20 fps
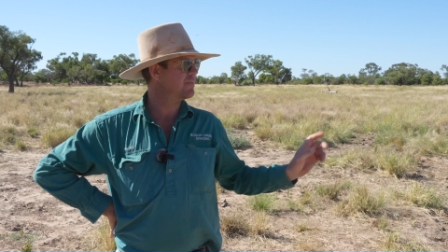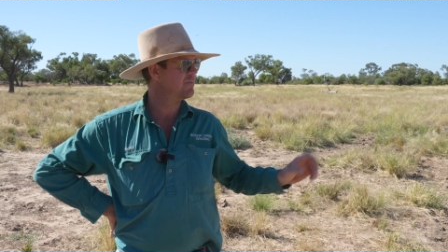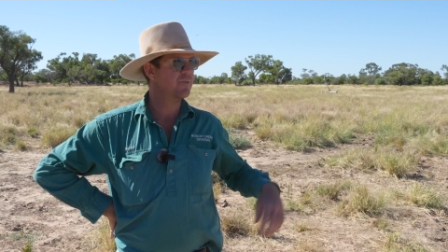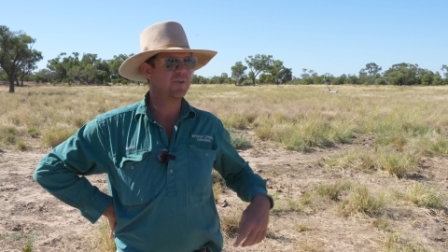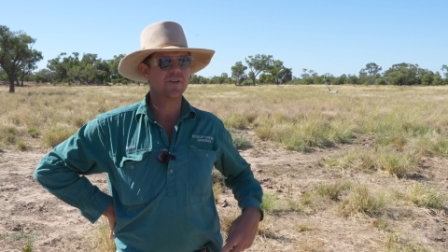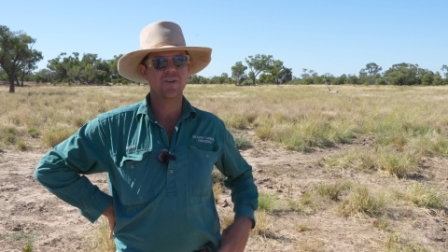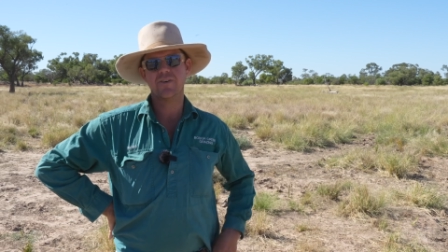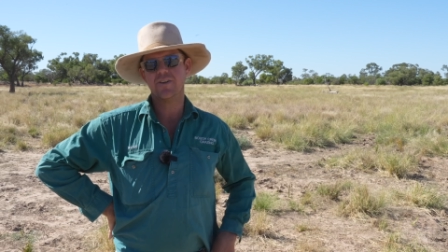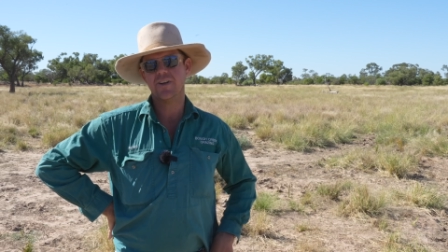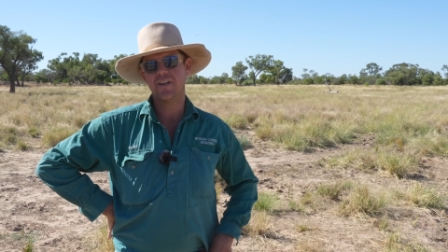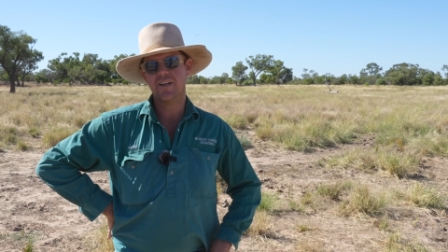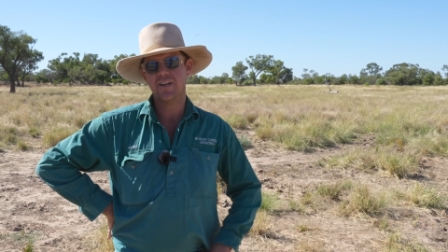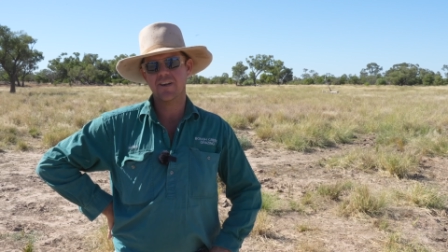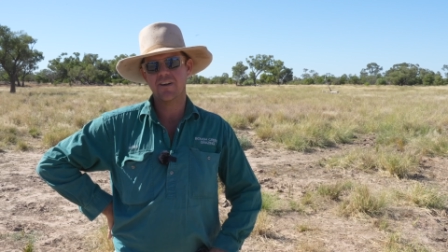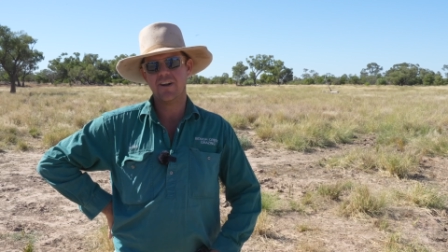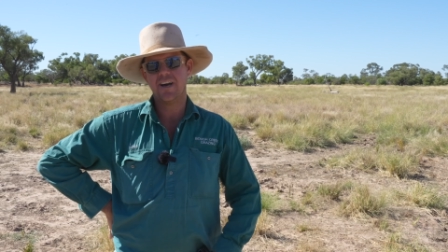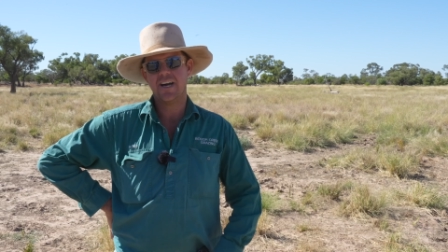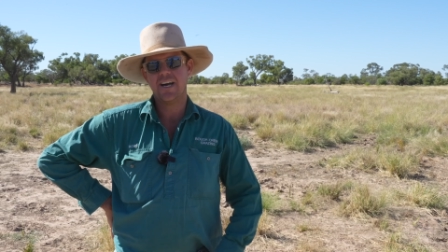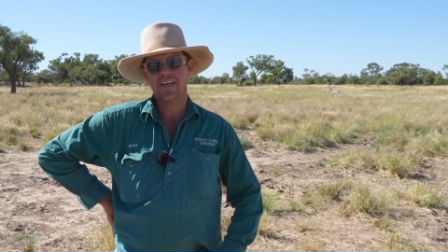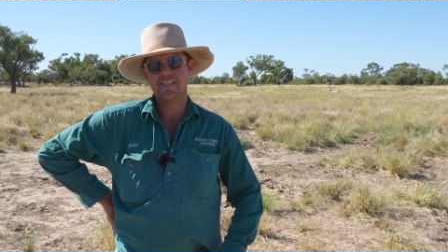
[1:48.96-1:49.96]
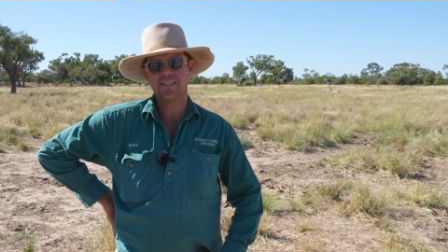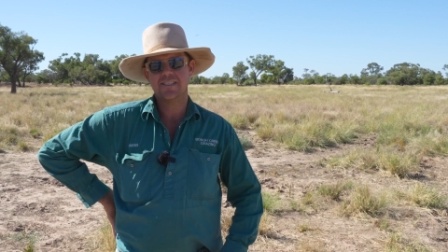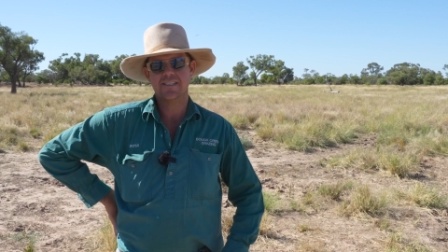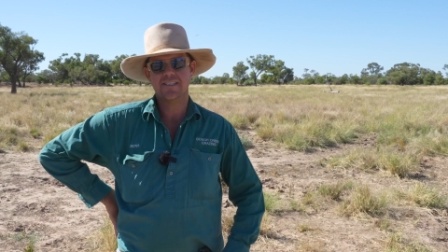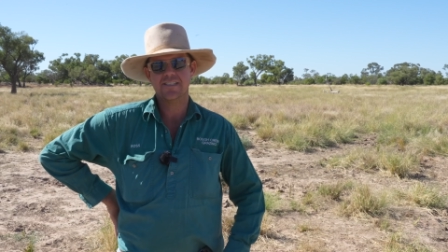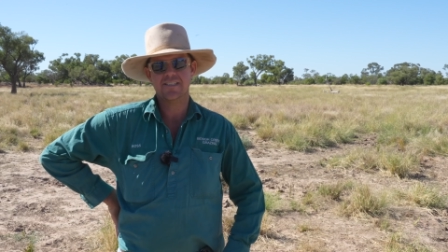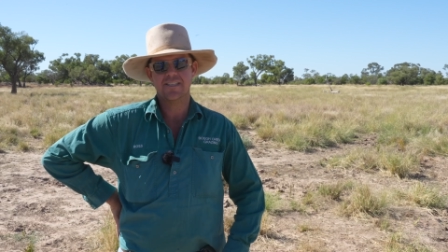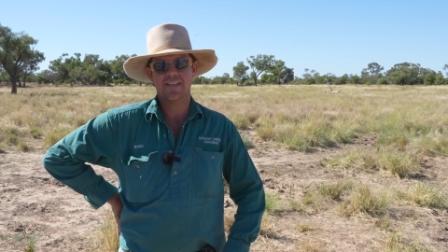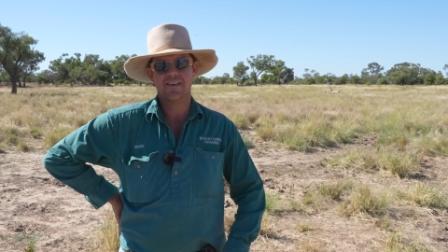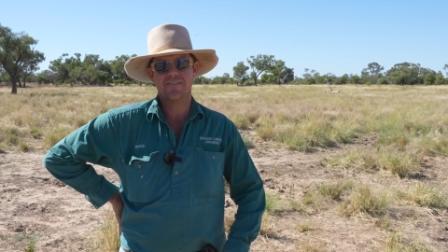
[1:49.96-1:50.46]
and whatnot in the grass
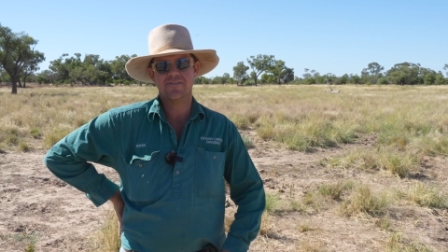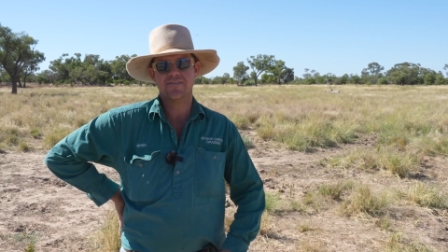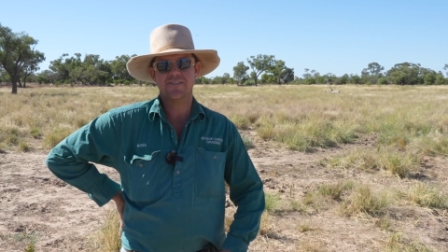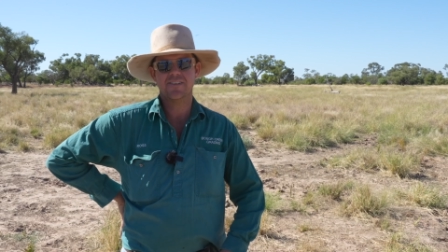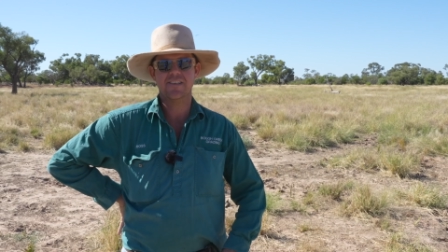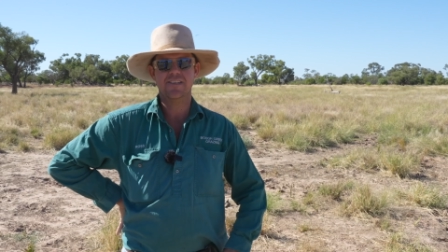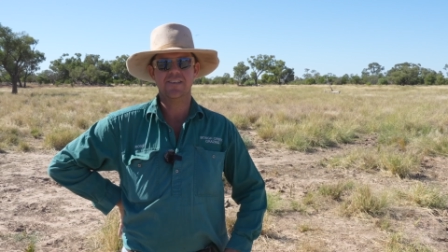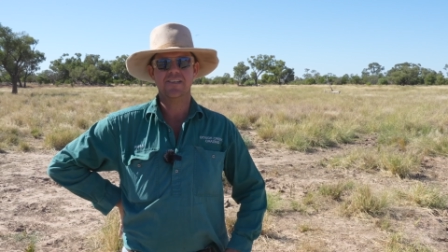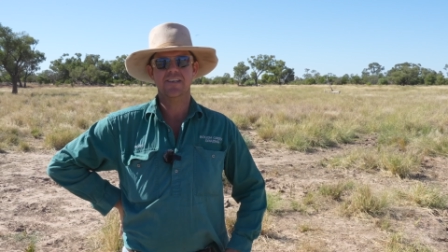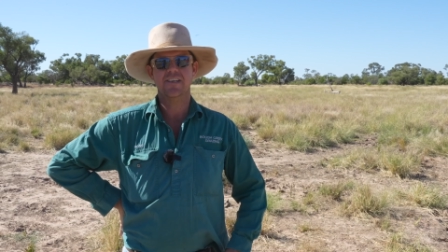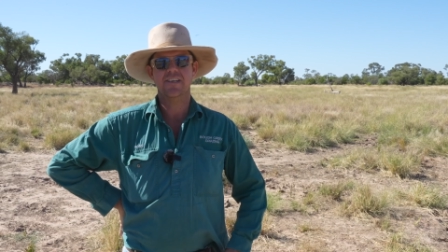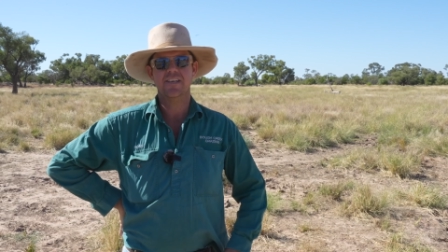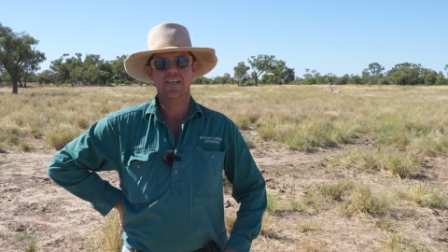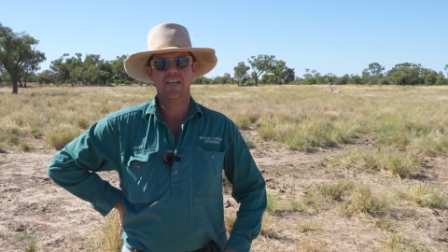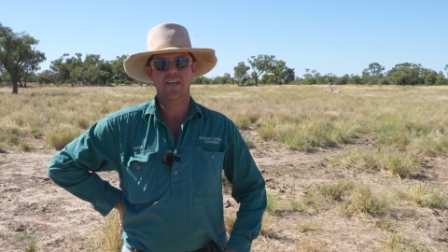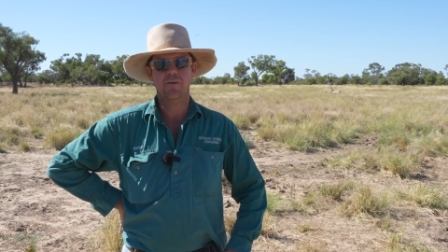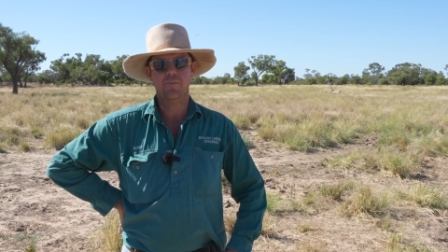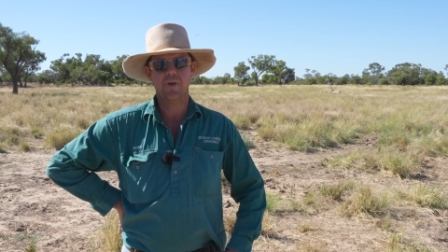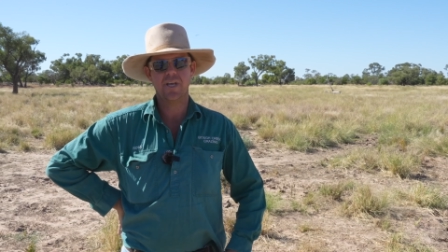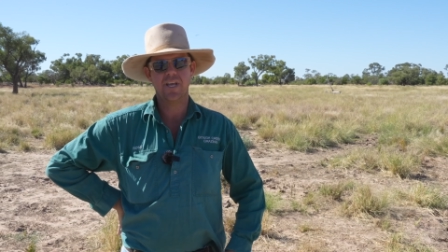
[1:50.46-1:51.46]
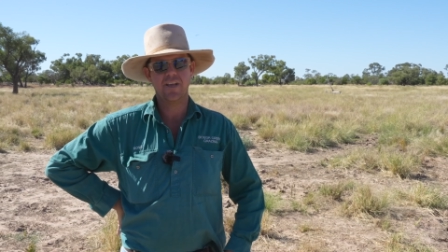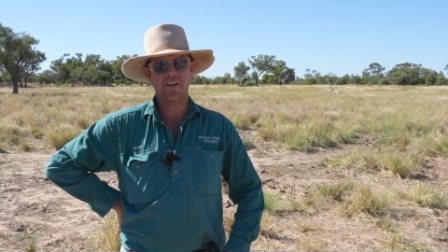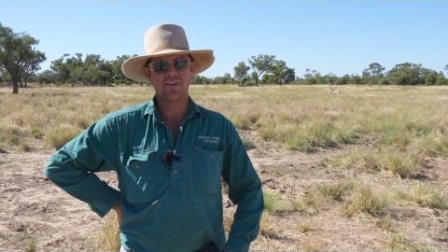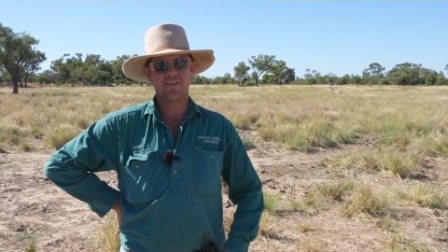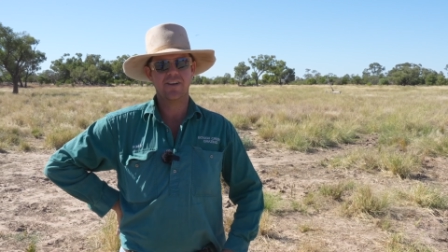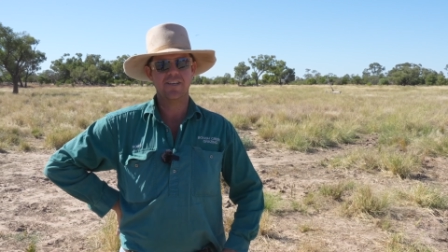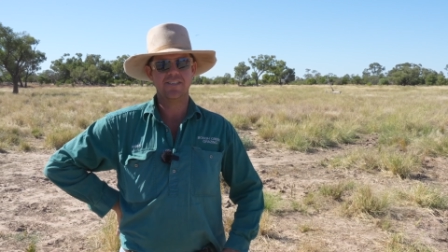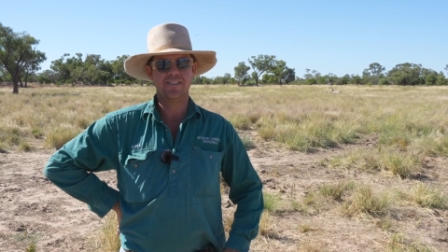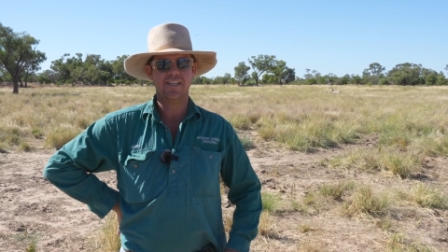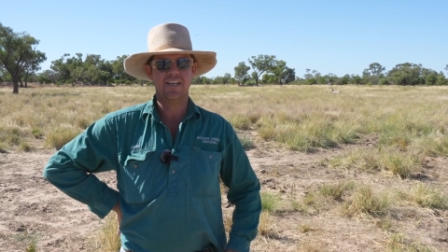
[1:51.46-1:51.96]
and stuff. So, yeah, big
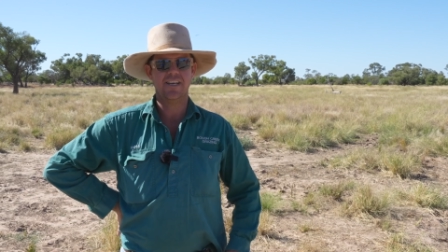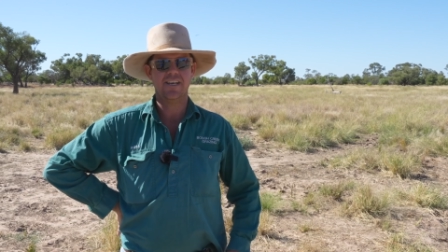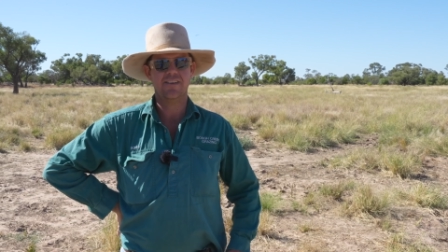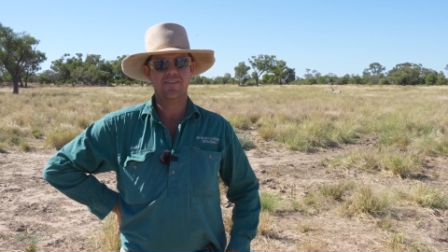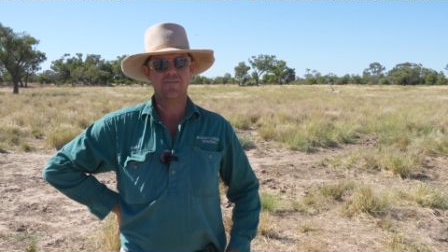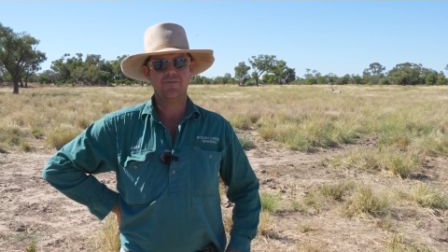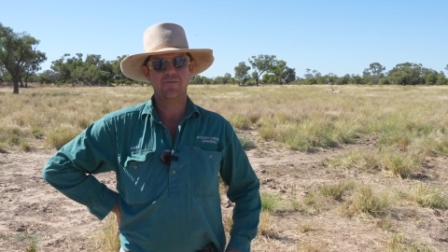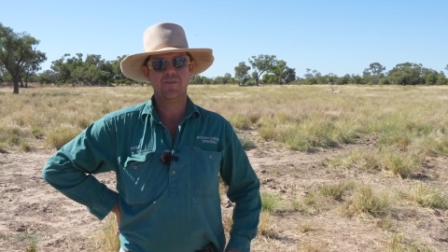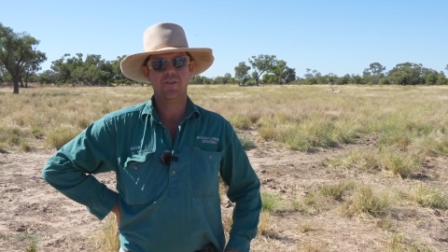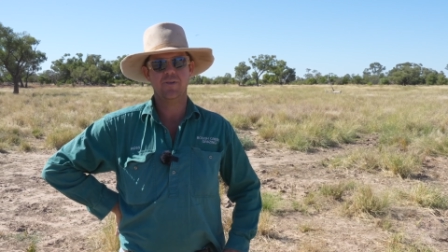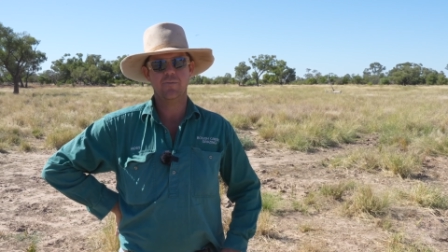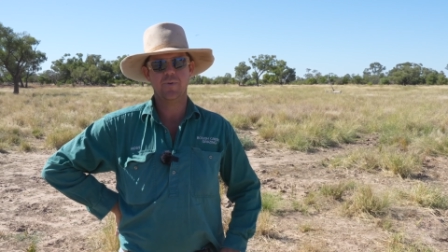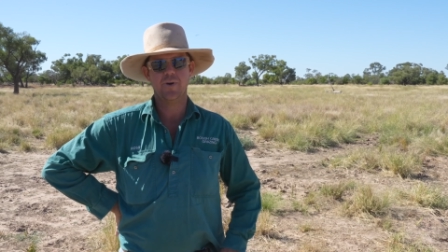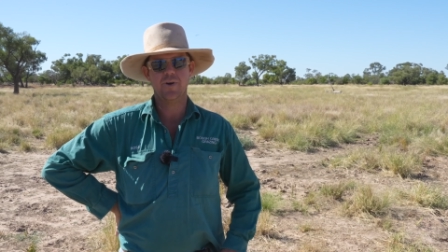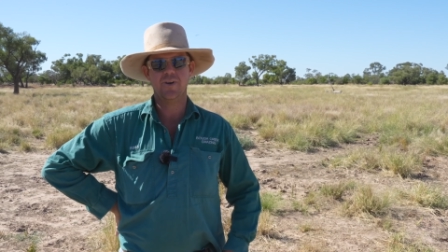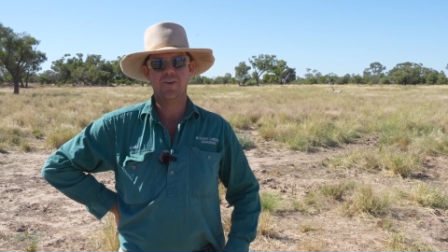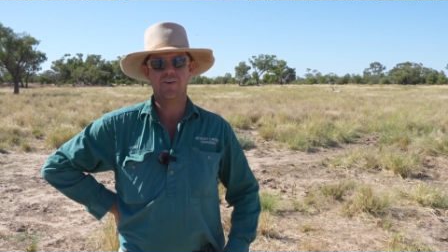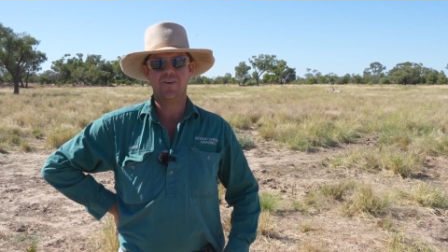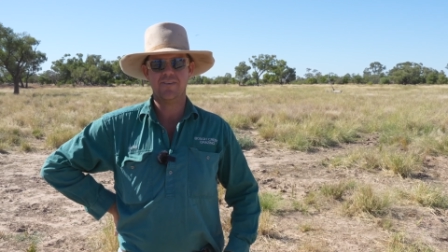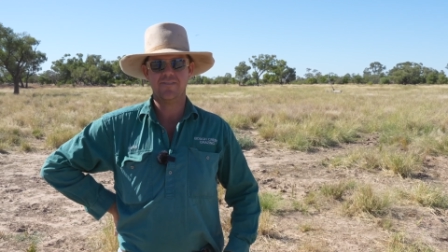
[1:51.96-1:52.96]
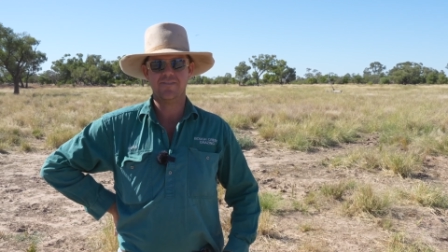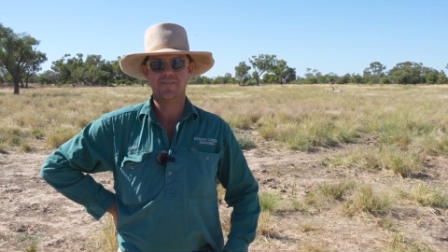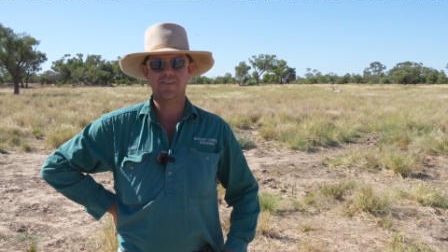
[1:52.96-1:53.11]
increase there with the bird life.